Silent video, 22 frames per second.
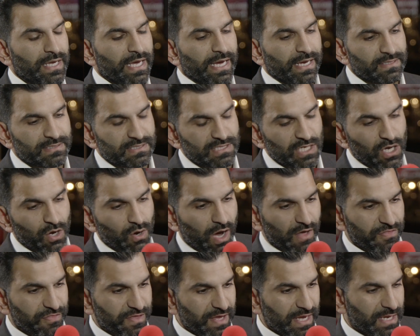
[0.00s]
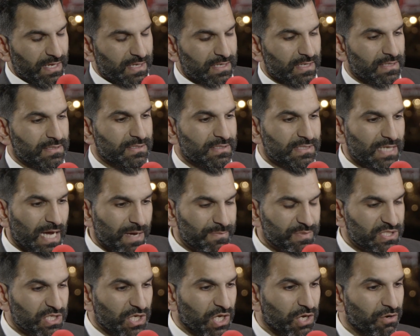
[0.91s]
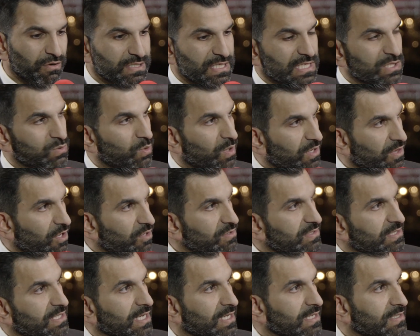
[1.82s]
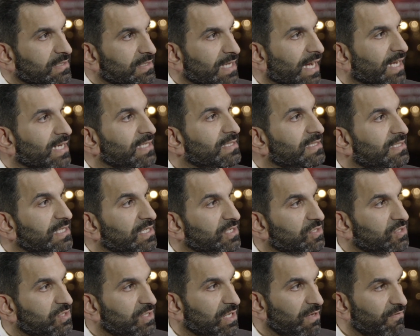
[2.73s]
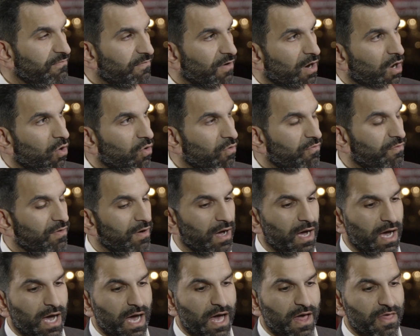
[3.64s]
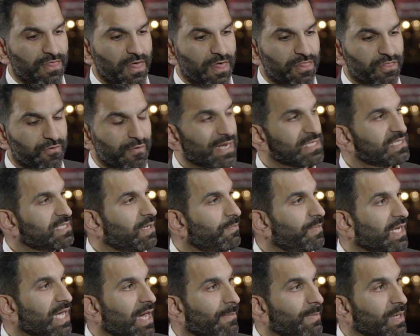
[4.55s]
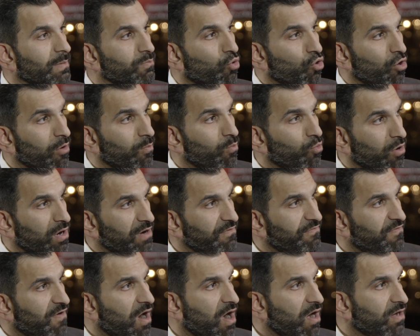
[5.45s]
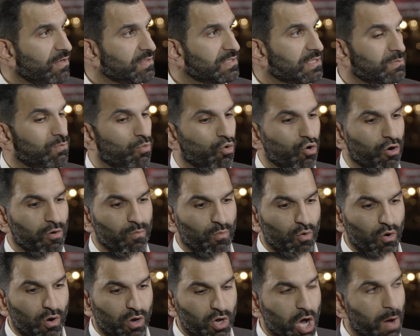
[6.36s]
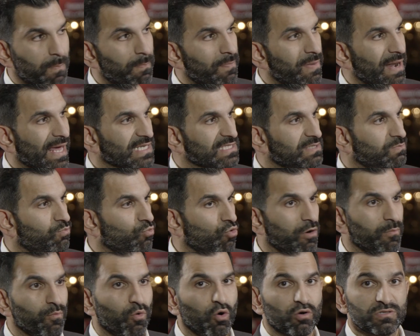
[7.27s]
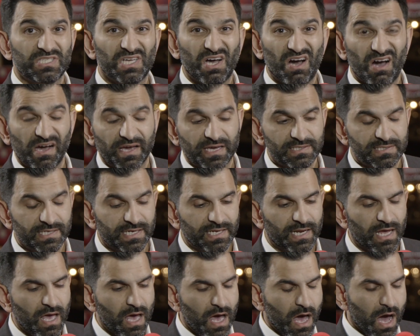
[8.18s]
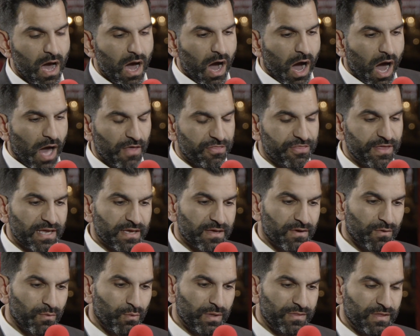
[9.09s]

Yeah, so I think cybersecurity is one of those things that continues to evolve. The threats are becoming more and more advanced, more and more complex, more and more targeted. I think